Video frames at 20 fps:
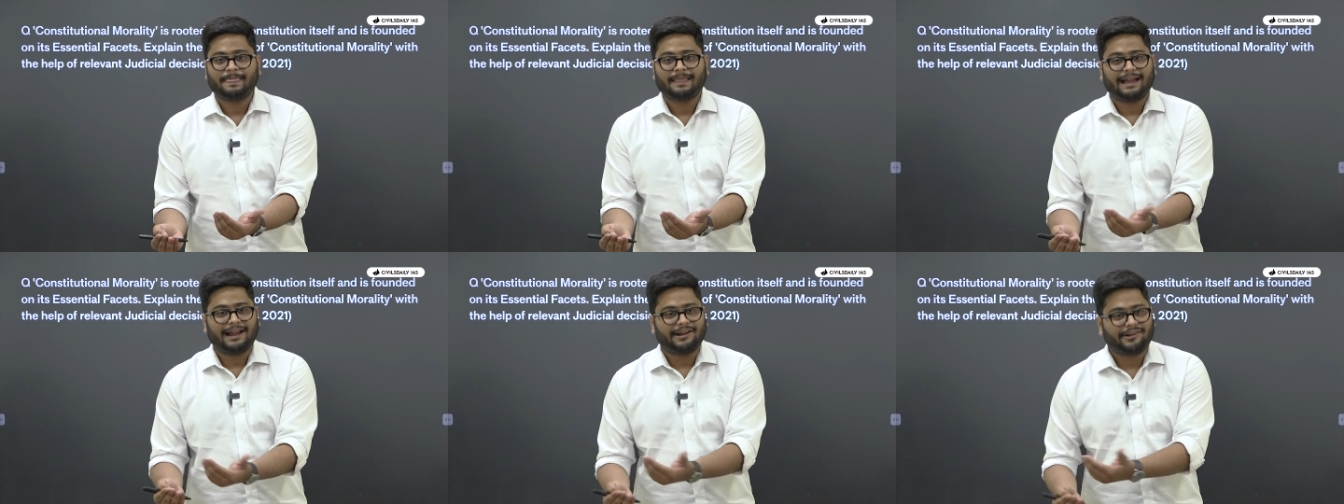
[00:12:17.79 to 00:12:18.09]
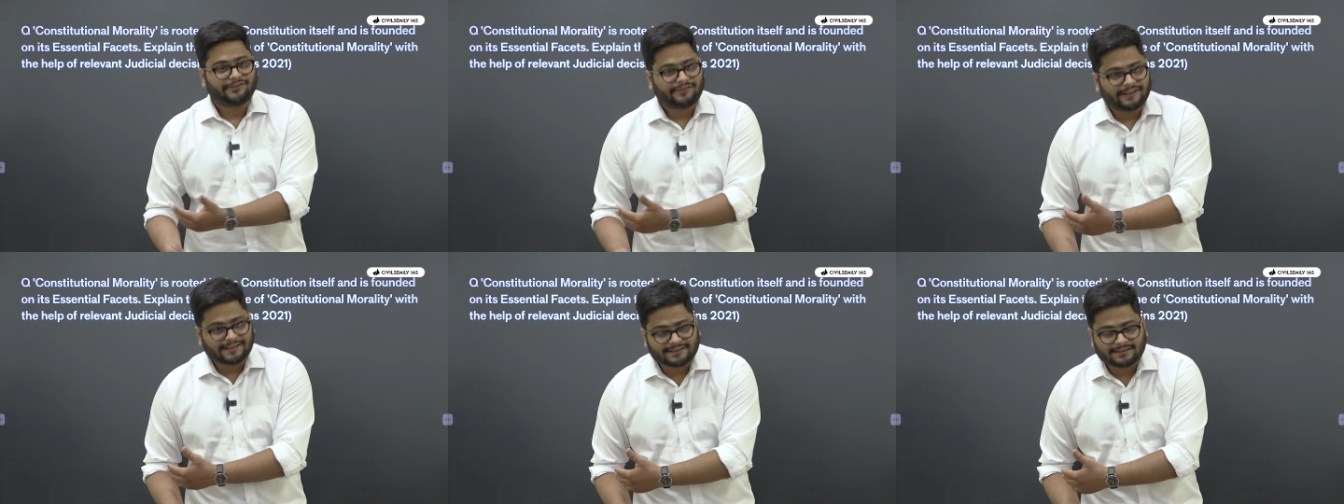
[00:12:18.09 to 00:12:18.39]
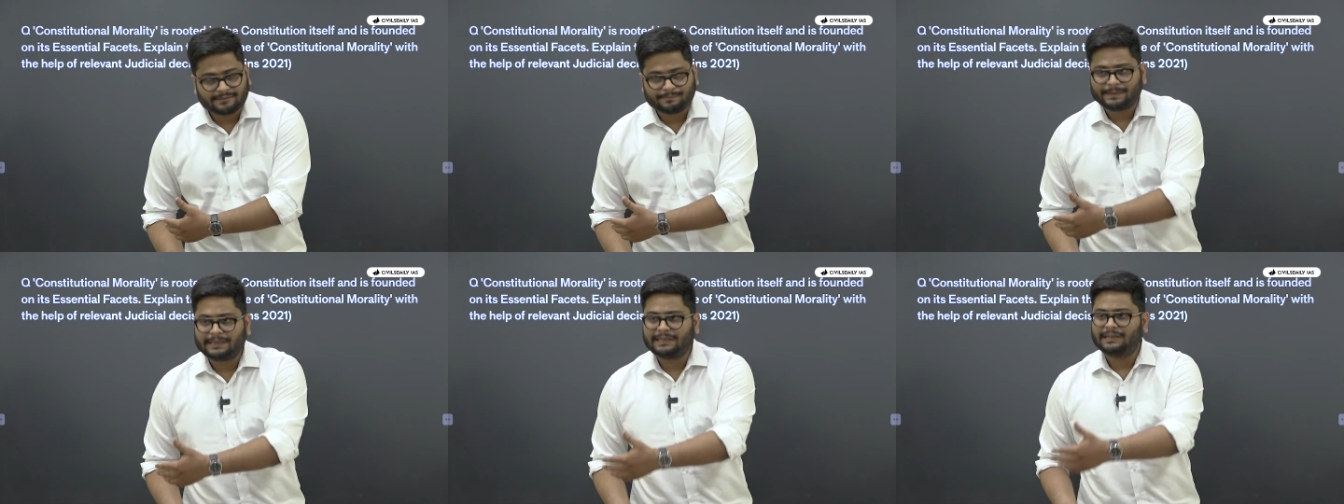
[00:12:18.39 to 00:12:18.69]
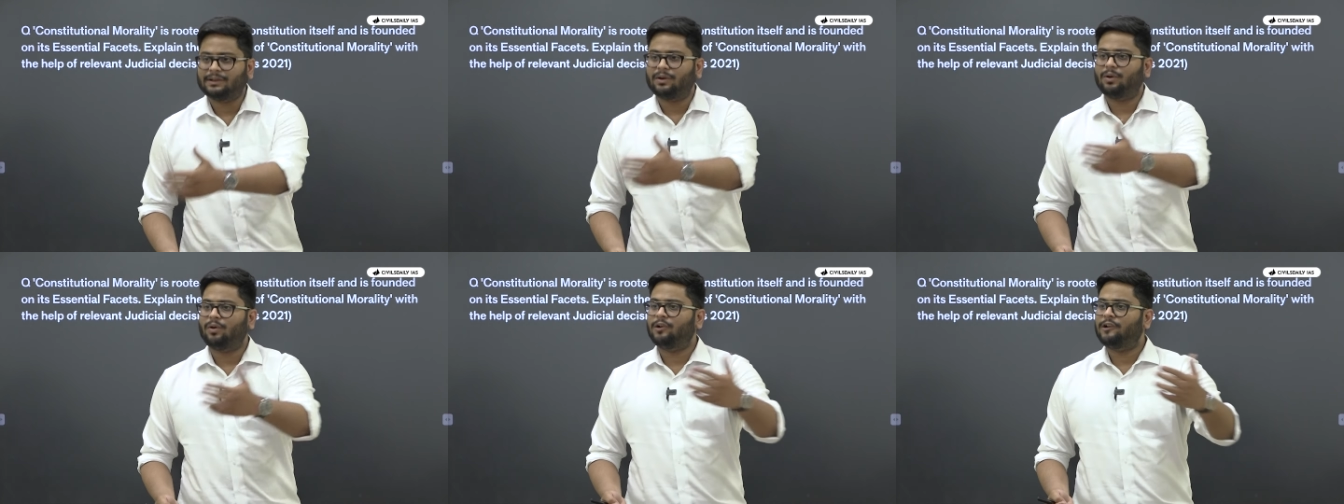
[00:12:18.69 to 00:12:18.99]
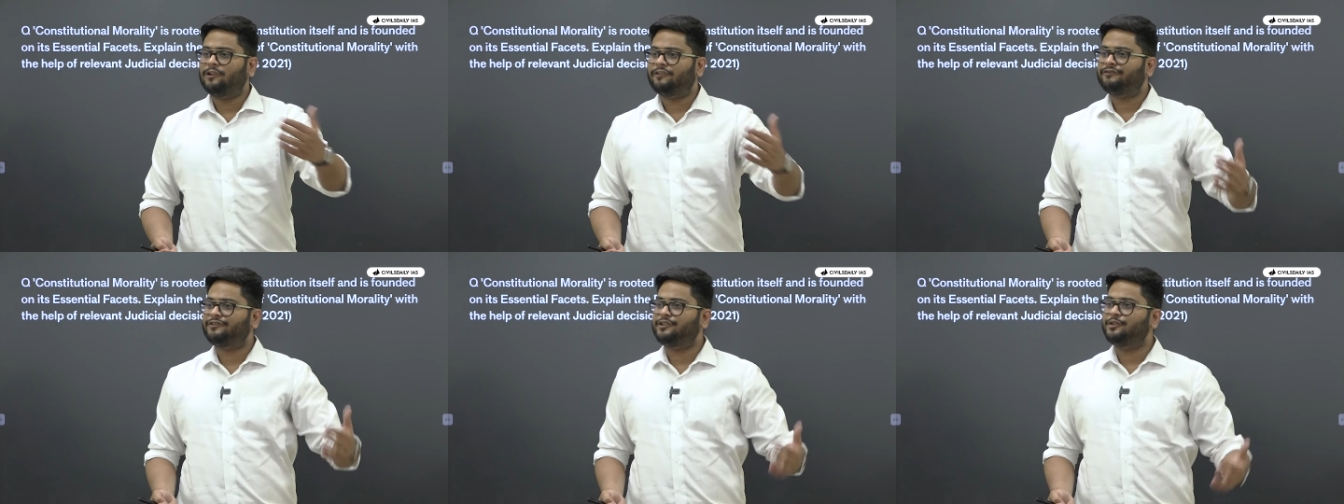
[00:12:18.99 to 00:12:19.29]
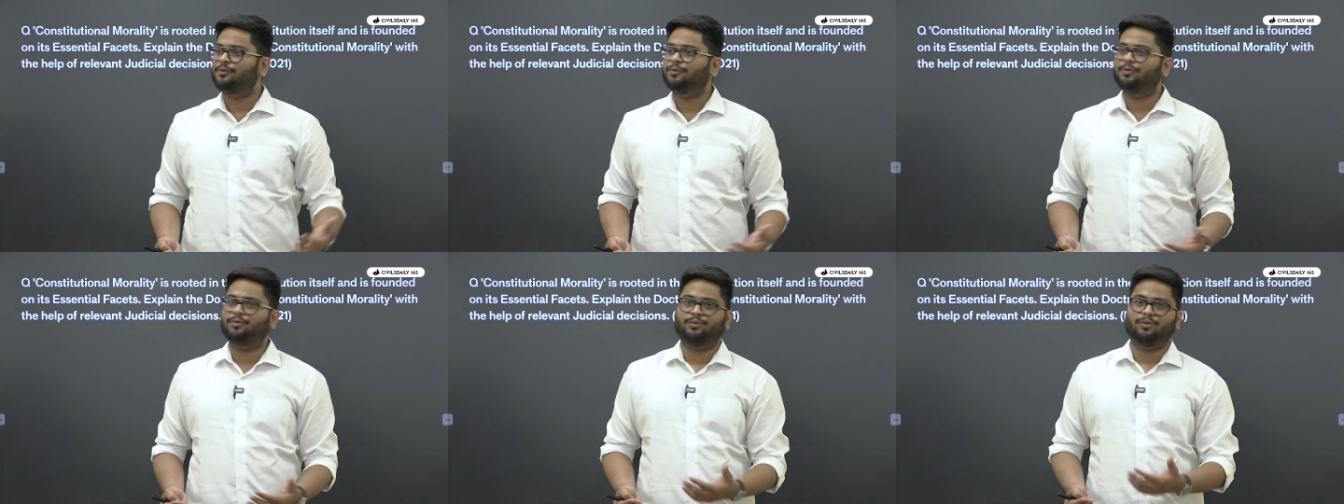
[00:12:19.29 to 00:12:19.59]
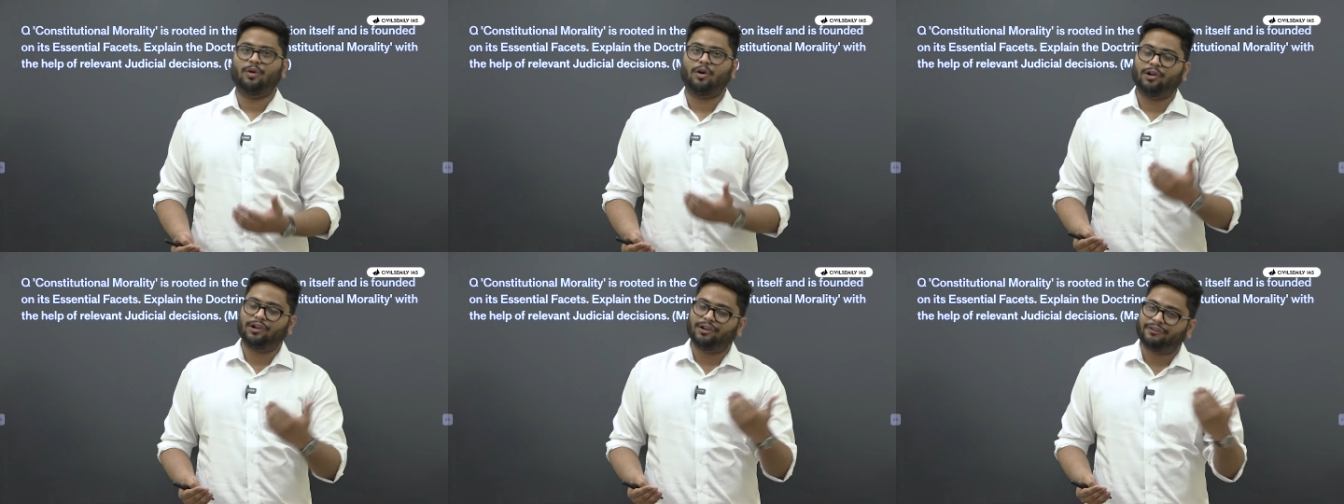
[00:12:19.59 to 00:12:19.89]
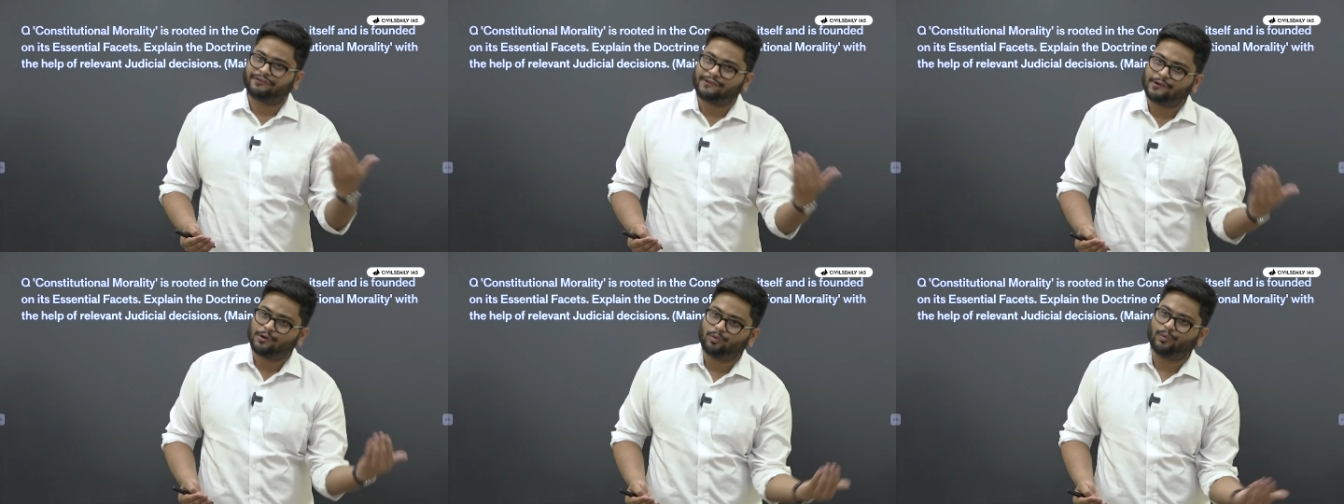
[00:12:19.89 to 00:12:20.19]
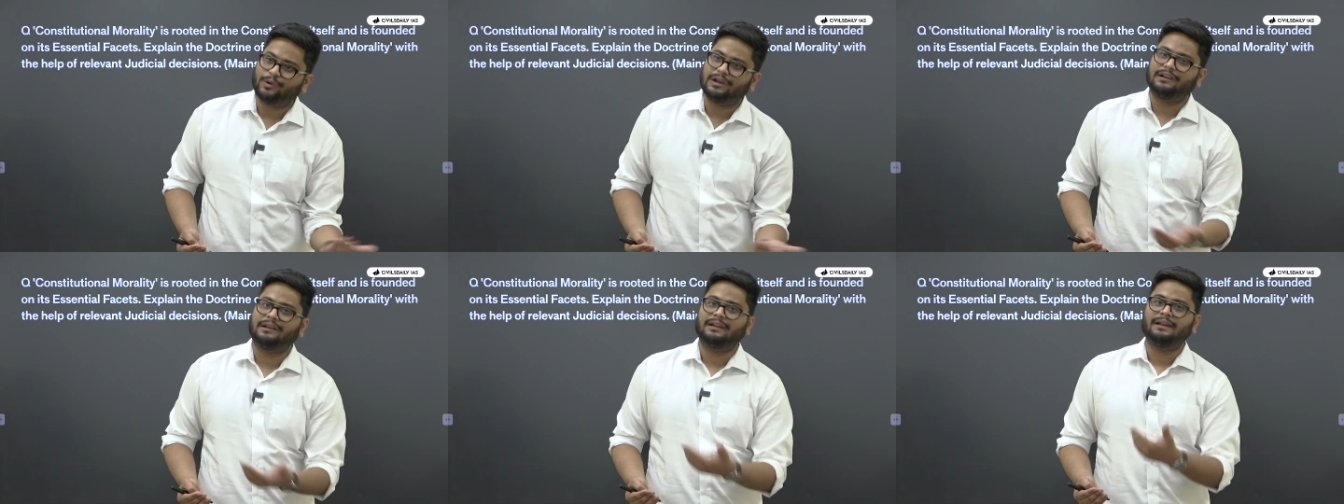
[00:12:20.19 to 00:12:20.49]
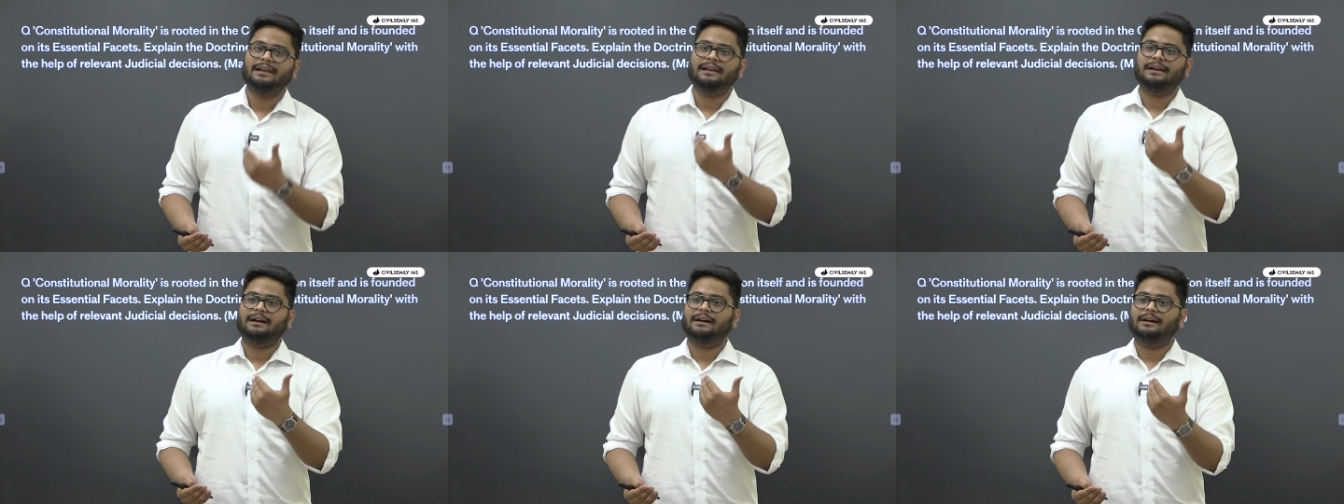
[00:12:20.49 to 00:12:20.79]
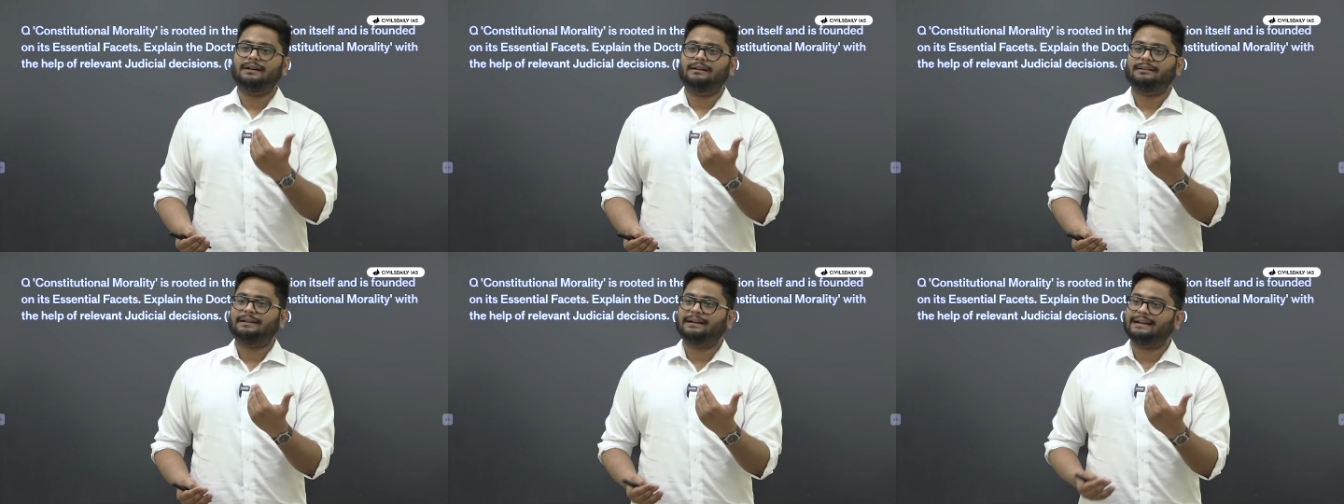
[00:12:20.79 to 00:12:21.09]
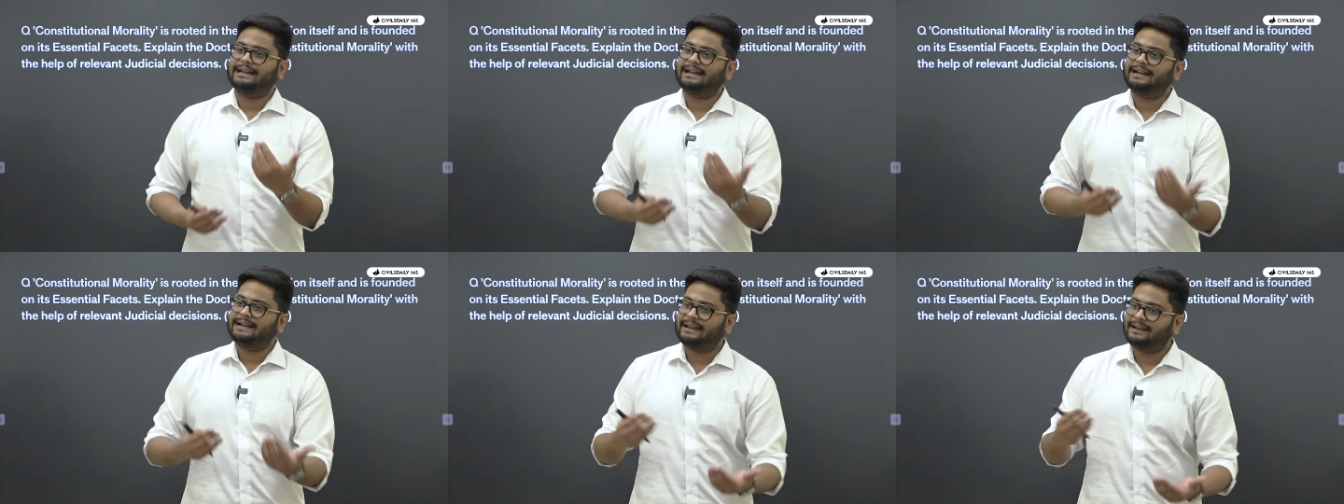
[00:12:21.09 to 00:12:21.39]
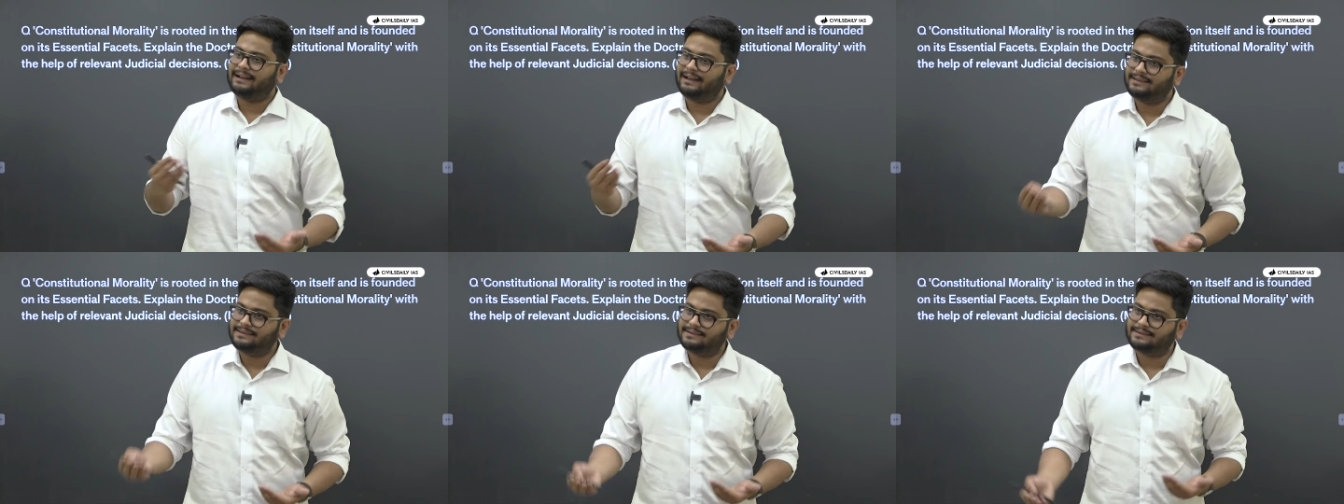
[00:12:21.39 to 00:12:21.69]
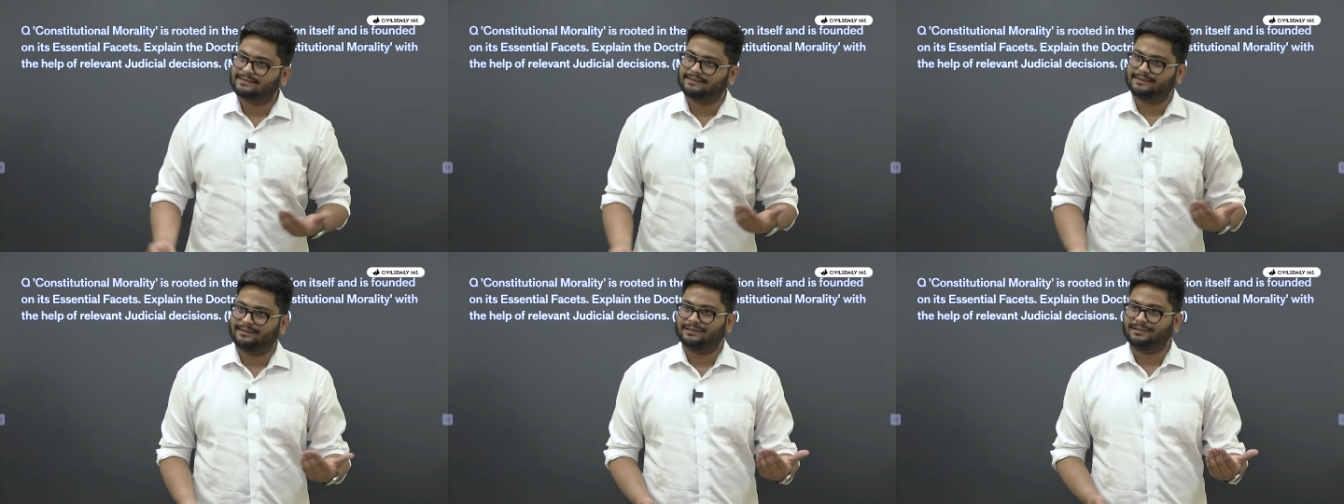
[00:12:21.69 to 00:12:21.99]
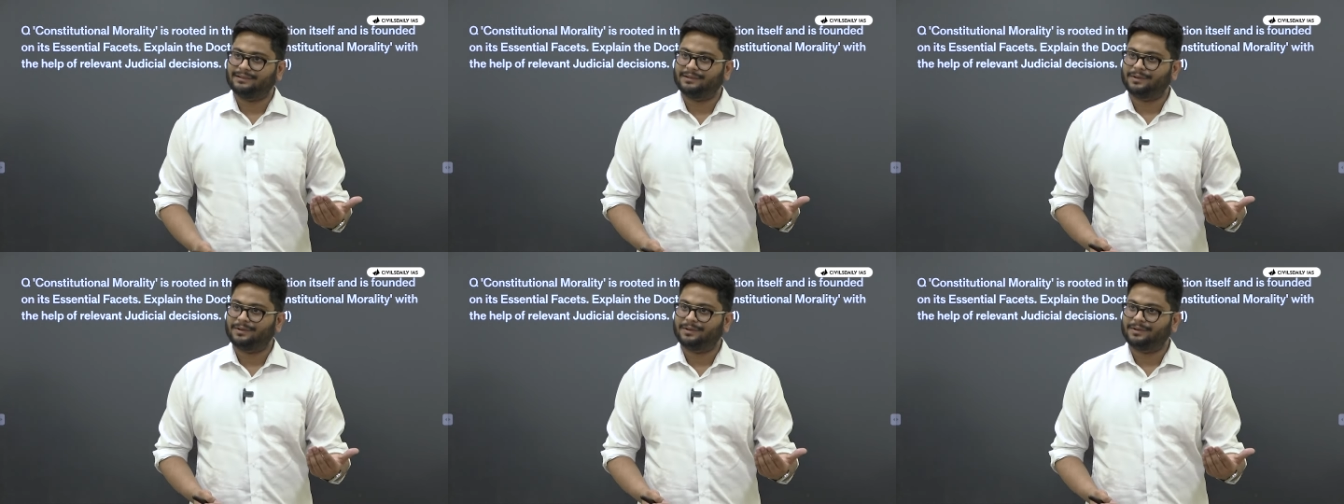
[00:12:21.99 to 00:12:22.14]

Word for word: And trust me, all of you, all of you will create an answer.